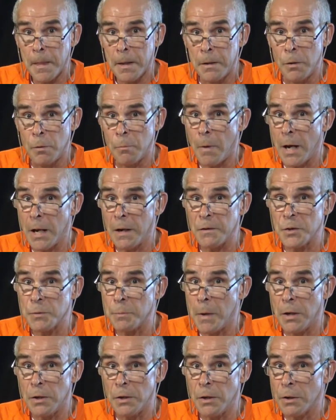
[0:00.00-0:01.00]
you might have
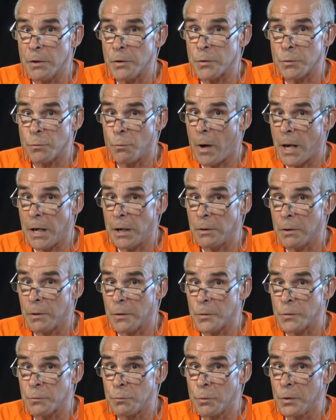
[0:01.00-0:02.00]
spent years writing
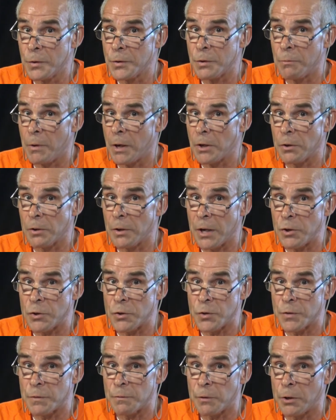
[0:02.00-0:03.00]
those rules and
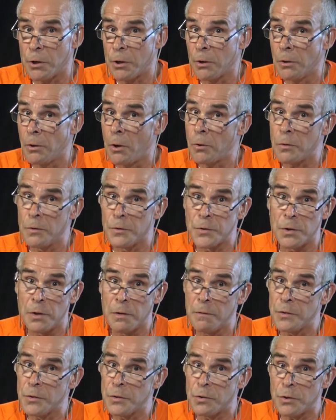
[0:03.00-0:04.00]
regulations for your local
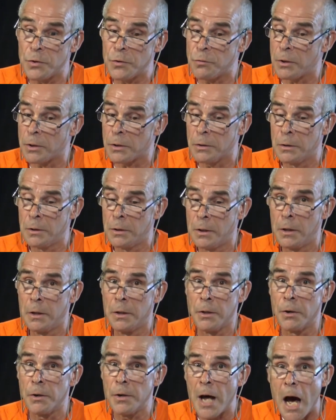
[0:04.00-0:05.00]
service district.
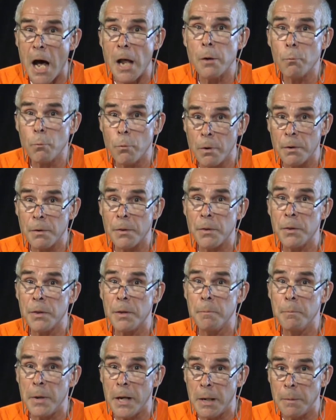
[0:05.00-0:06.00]
They're not worth
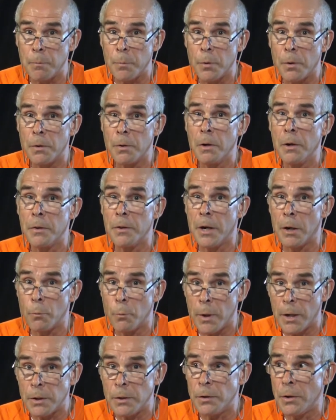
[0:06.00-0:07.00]
the paper they're
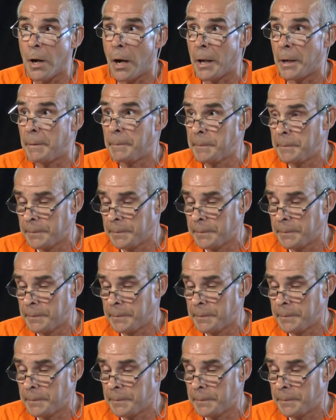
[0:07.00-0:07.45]
written on.